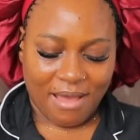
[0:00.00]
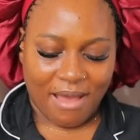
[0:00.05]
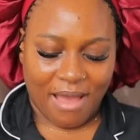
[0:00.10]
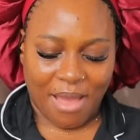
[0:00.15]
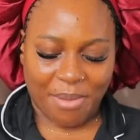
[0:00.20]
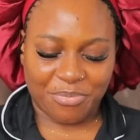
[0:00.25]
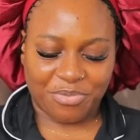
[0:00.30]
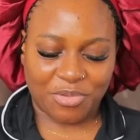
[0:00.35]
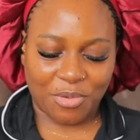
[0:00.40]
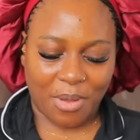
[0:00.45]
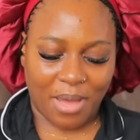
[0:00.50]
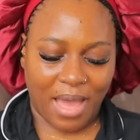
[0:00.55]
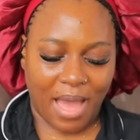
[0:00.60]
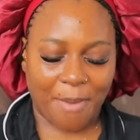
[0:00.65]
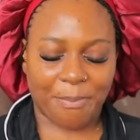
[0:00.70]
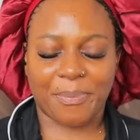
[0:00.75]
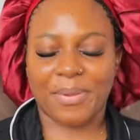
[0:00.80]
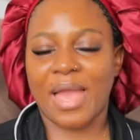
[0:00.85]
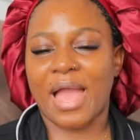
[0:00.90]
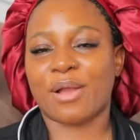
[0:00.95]
I'm so
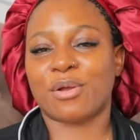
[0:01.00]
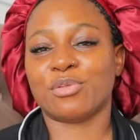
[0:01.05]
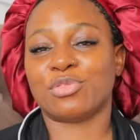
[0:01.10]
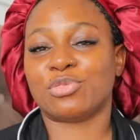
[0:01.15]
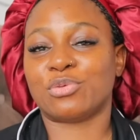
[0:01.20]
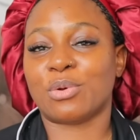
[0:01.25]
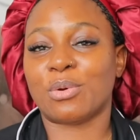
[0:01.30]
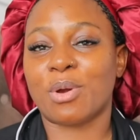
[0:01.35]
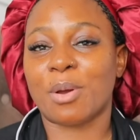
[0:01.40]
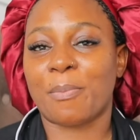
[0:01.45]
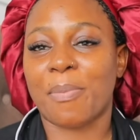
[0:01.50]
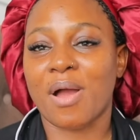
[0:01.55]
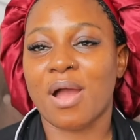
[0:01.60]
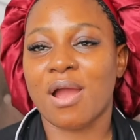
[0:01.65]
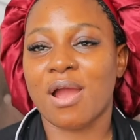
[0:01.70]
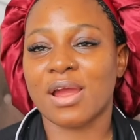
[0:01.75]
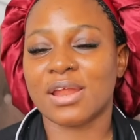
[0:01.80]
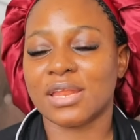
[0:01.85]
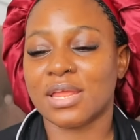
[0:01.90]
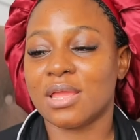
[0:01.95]
happy I could throw a
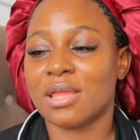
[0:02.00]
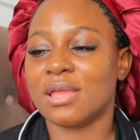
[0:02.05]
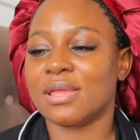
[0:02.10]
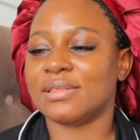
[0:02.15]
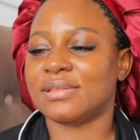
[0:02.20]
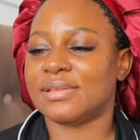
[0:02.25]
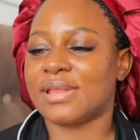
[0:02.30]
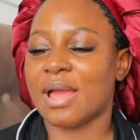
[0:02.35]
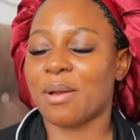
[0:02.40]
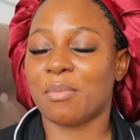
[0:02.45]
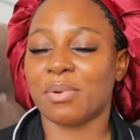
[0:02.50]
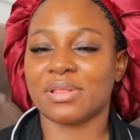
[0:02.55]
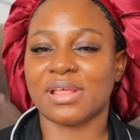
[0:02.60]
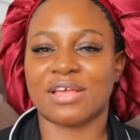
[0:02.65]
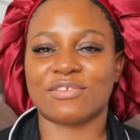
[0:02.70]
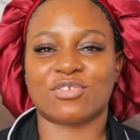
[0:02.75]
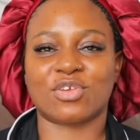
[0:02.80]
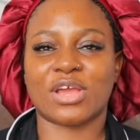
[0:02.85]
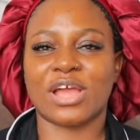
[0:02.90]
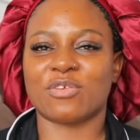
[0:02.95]
party. Dear
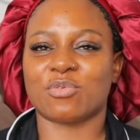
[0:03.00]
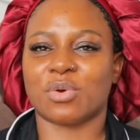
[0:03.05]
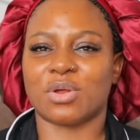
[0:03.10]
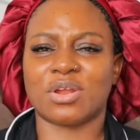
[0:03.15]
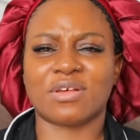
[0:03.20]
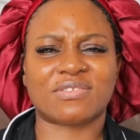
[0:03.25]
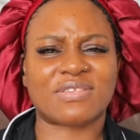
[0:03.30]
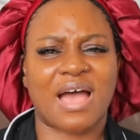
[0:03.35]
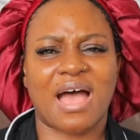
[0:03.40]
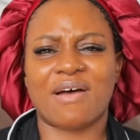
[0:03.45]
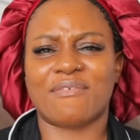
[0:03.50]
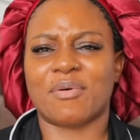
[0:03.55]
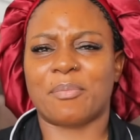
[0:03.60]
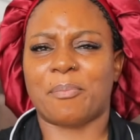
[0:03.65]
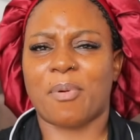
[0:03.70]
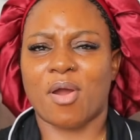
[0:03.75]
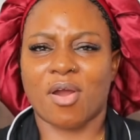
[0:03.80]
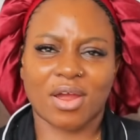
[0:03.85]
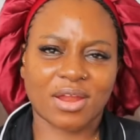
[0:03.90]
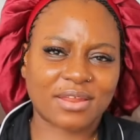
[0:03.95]
mothers, you guys want us to have a
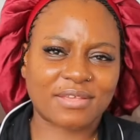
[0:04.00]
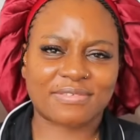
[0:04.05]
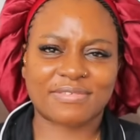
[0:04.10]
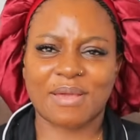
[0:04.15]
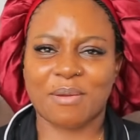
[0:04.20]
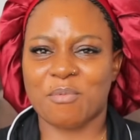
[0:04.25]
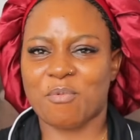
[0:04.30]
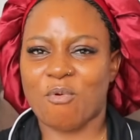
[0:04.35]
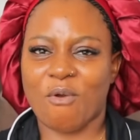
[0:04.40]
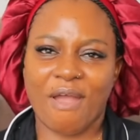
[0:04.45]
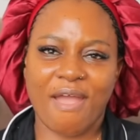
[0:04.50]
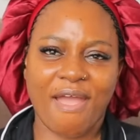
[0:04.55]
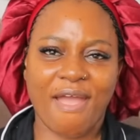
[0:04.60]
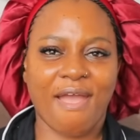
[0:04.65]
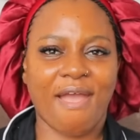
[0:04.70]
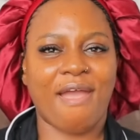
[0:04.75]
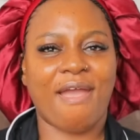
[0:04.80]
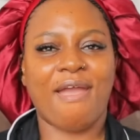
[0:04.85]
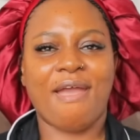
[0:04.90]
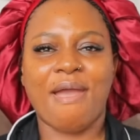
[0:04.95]
party
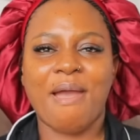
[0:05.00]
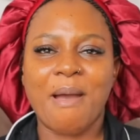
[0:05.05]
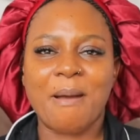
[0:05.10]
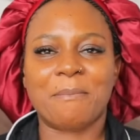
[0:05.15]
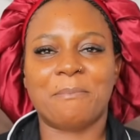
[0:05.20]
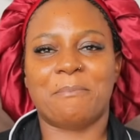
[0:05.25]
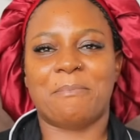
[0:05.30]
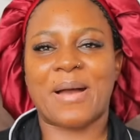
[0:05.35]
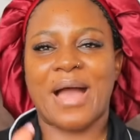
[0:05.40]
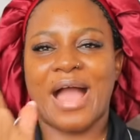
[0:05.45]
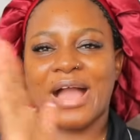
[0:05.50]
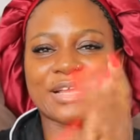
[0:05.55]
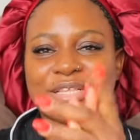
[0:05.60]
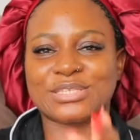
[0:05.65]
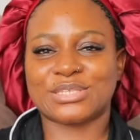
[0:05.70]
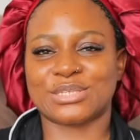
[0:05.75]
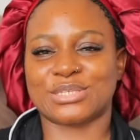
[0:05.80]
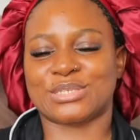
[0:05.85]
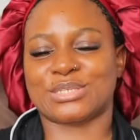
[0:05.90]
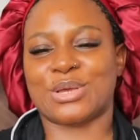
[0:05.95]
somewhere? Back
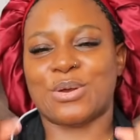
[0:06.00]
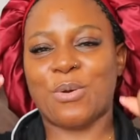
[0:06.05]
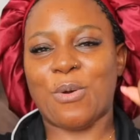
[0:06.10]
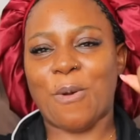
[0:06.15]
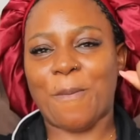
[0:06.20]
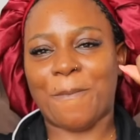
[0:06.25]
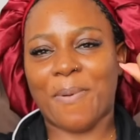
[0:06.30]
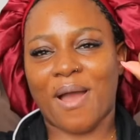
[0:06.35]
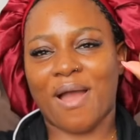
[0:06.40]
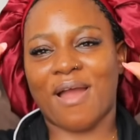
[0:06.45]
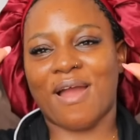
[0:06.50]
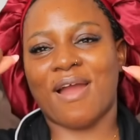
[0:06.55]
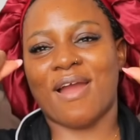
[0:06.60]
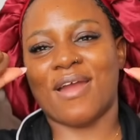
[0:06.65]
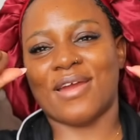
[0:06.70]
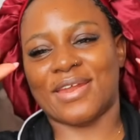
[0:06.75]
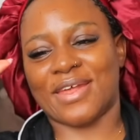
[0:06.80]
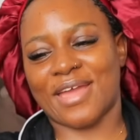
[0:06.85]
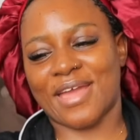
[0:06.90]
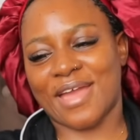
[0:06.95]
to school
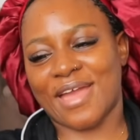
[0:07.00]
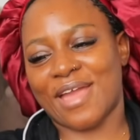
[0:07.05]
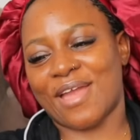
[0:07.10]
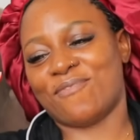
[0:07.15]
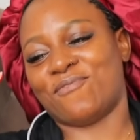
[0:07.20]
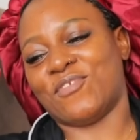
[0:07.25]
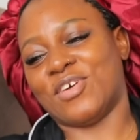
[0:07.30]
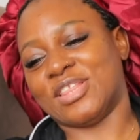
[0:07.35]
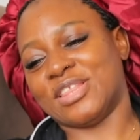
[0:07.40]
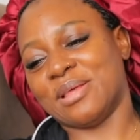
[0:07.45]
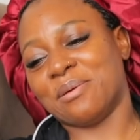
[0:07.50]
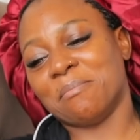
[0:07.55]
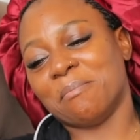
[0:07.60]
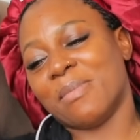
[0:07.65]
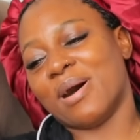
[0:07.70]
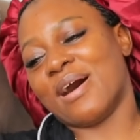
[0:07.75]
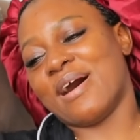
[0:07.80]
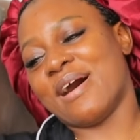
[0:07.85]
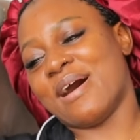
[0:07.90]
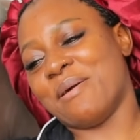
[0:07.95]
party for the
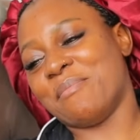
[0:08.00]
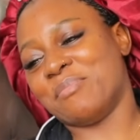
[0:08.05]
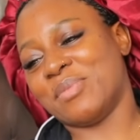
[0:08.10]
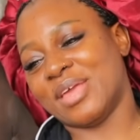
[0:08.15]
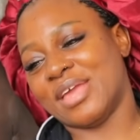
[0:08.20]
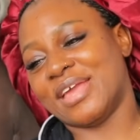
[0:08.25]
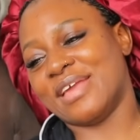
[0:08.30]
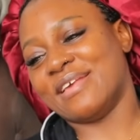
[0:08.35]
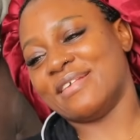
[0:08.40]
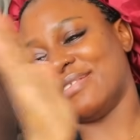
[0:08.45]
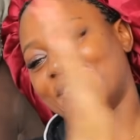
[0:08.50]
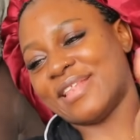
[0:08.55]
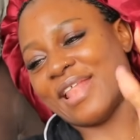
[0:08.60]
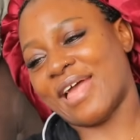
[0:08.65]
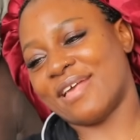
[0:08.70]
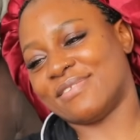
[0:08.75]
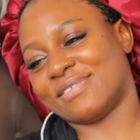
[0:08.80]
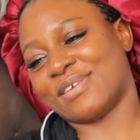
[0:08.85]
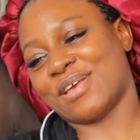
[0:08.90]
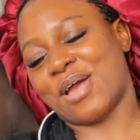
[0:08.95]
mommies.
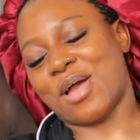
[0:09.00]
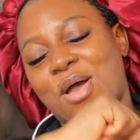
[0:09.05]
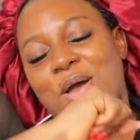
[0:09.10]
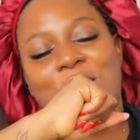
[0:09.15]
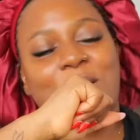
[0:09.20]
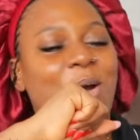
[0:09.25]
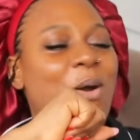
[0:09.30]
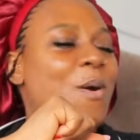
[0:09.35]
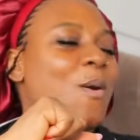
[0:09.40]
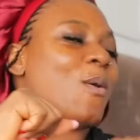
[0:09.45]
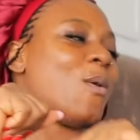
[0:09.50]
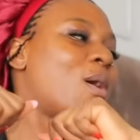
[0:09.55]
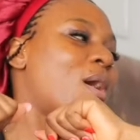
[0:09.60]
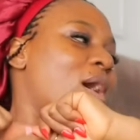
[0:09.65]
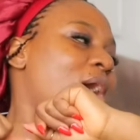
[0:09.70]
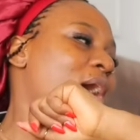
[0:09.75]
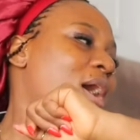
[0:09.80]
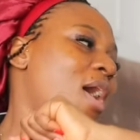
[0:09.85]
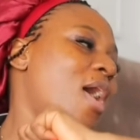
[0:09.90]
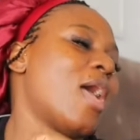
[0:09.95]
Let's go.
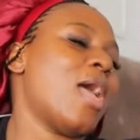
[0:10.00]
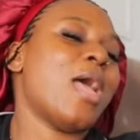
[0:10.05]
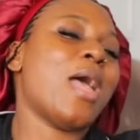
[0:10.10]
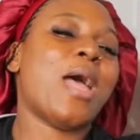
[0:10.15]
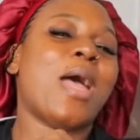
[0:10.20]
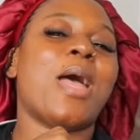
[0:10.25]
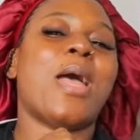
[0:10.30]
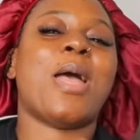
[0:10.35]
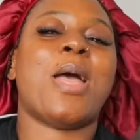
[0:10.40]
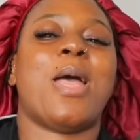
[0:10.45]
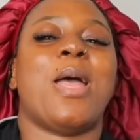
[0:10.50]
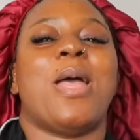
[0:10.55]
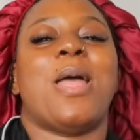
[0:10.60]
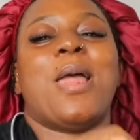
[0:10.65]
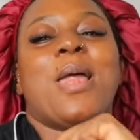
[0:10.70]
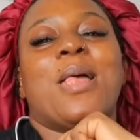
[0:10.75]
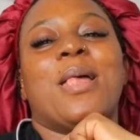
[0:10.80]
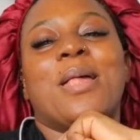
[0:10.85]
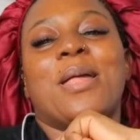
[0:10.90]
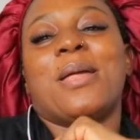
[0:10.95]
Uh,
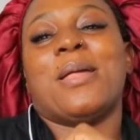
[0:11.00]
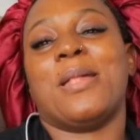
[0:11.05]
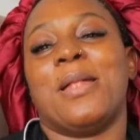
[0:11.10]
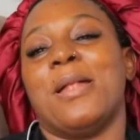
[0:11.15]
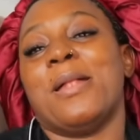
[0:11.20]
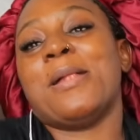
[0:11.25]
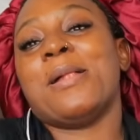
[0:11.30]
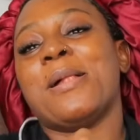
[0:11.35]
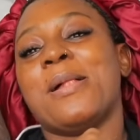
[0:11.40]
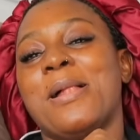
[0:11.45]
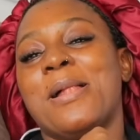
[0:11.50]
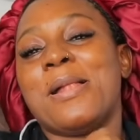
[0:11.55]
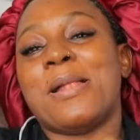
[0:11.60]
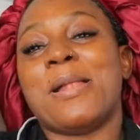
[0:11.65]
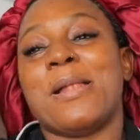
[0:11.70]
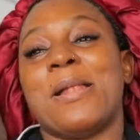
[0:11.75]
uh, uh.